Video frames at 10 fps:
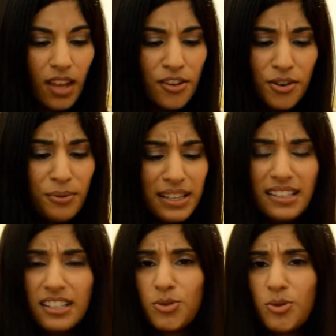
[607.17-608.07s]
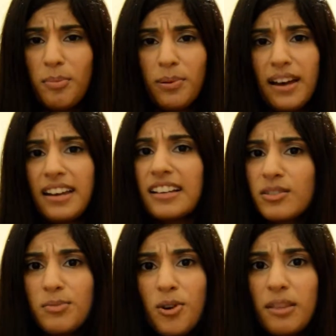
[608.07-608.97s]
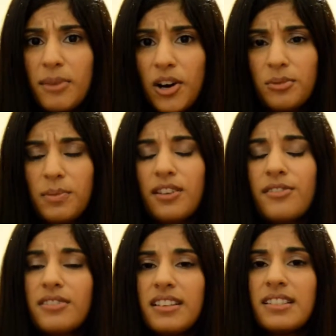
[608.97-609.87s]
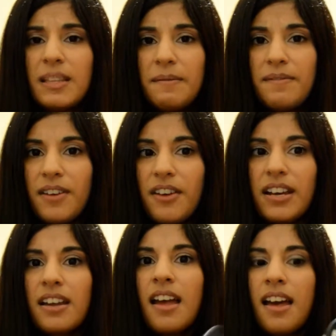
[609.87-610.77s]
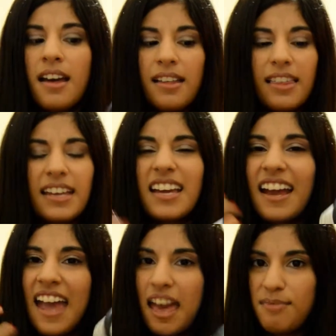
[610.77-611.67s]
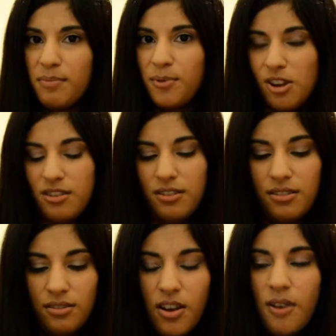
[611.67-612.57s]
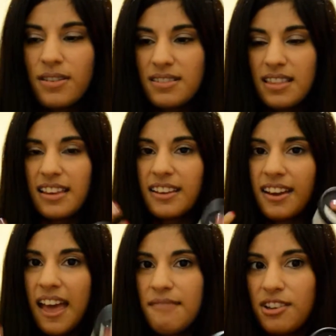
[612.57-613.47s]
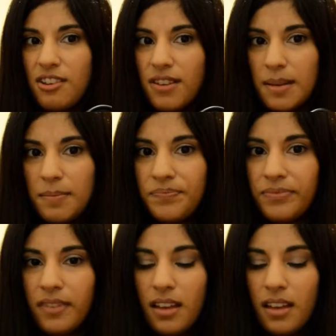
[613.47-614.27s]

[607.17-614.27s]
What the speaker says: You really need to apply a small amount because it's a very like heavy product, you know? It's like a heavy cream.